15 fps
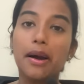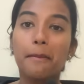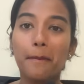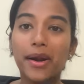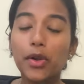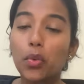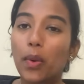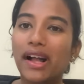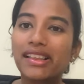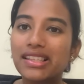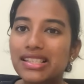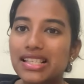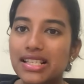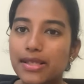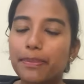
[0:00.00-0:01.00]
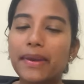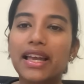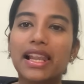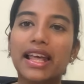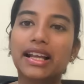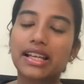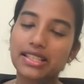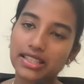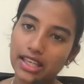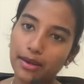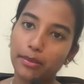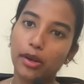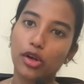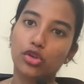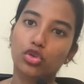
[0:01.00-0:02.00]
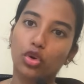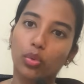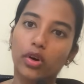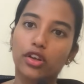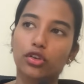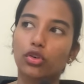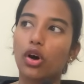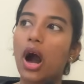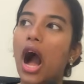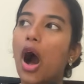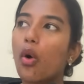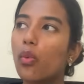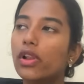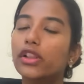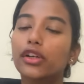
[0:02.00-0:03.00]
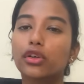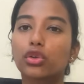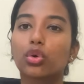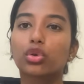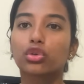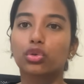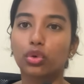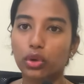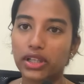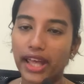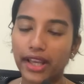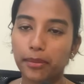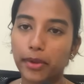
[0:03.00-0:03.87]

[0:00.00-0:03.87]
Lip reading: But once this PLI ka scheme gets over, how will the growth look like?